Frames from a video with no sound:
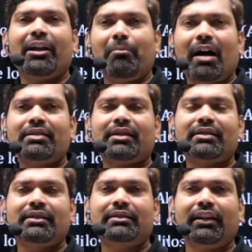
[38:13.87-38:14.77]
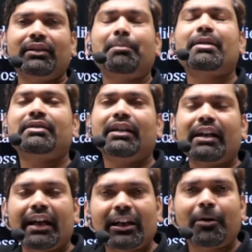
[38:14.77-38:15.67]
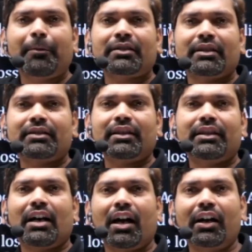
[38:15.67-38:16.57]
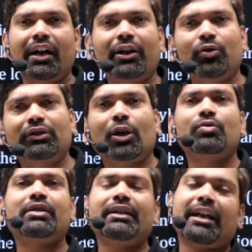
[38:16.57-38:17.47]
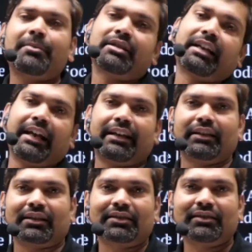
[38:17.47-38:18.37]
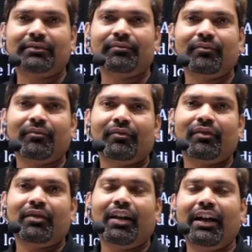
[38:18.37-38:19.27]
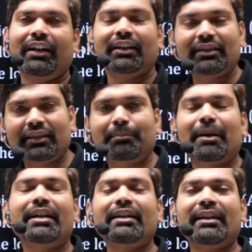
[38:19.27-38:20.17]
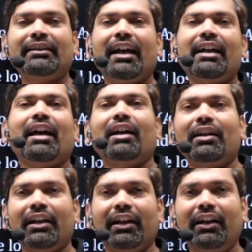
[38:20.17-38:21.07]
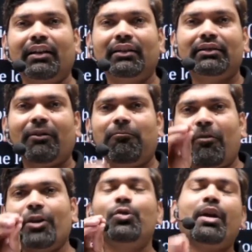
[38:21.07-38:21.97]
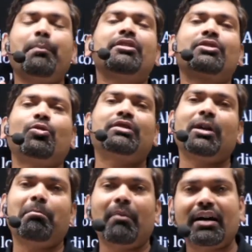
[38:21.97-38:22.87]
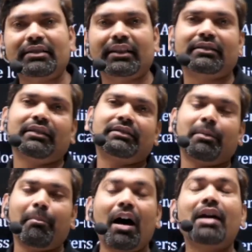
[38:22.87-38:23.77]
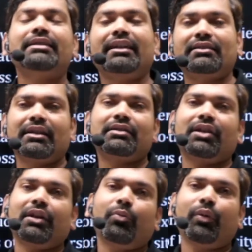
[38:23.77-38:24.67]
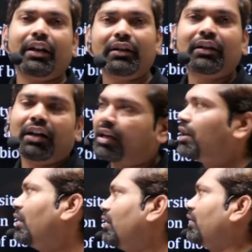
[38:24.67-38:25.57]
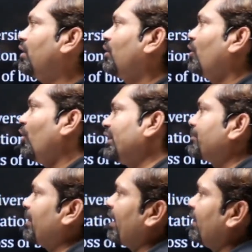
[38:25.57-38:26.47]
mass extinction, the present rate of extinction is 100 to 1000 times greater. And it is predicted that earlier, the 5 episodes of mass extinction were occurred on this planet